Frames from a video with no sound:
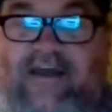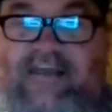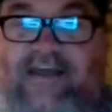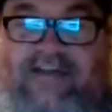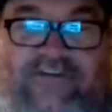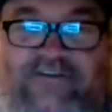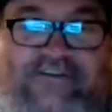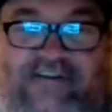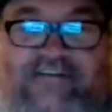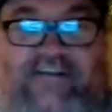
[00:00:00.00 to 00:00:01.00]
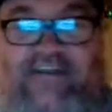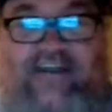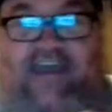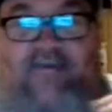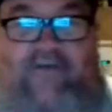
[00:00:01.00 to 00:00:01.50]
And that turns into the
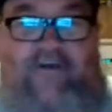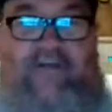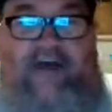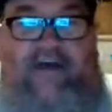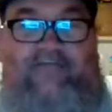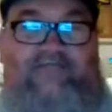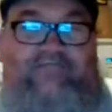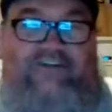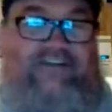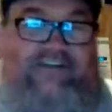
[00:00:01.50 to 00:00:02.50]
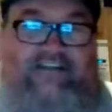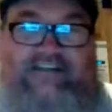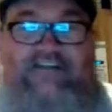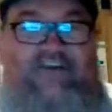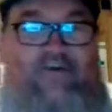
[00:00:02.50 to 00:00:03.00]
camera that just
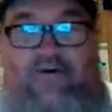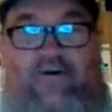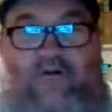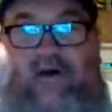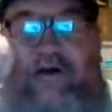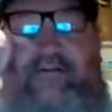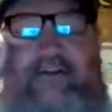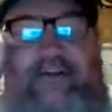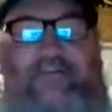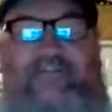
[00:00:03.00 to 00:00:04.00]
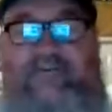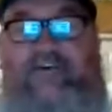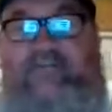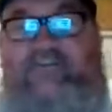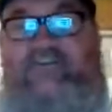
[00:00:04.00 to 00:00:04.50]
sits in the corner while, so it
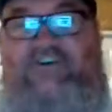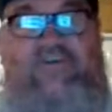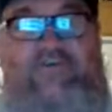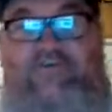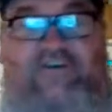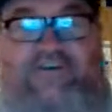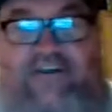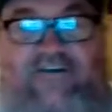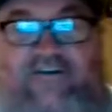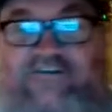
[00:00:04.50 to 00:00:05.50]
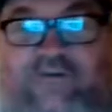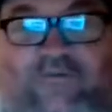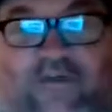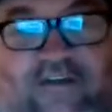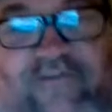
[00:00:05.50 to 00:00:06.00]
can be shown printing or
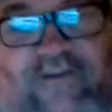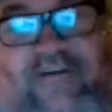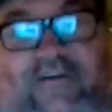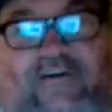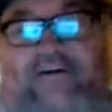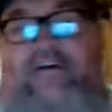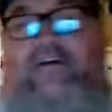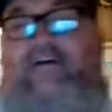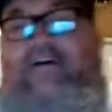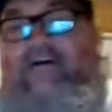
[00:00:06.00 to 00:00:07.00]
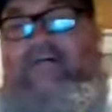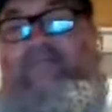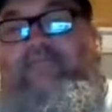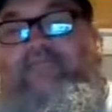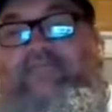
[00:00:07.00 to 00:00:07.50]
shown whatever.
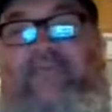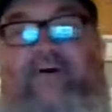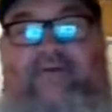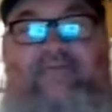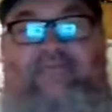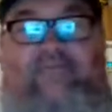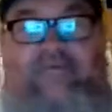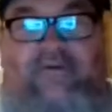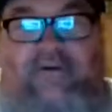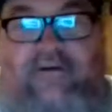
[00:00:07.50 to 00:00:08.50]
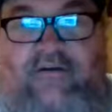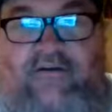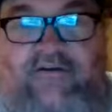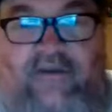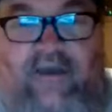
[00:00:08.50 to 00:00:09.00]
But
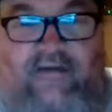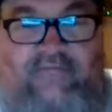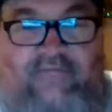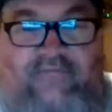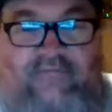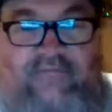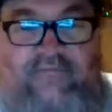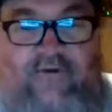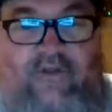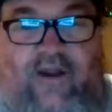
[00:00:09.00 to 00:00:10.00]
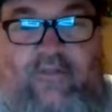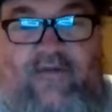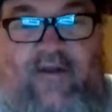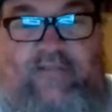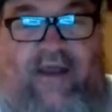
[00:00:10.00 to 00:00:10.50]
yeah, hold on. I'll be
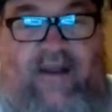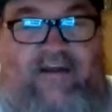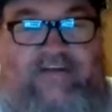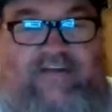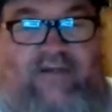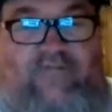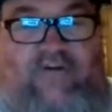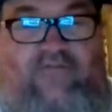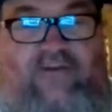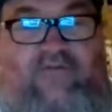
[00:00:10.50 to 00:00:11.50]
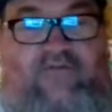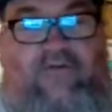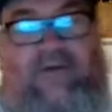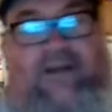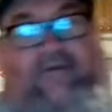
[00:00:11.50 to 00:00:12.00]
right back. I just got to run over here real
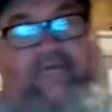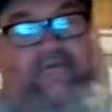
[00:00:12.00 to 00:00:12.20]
quick.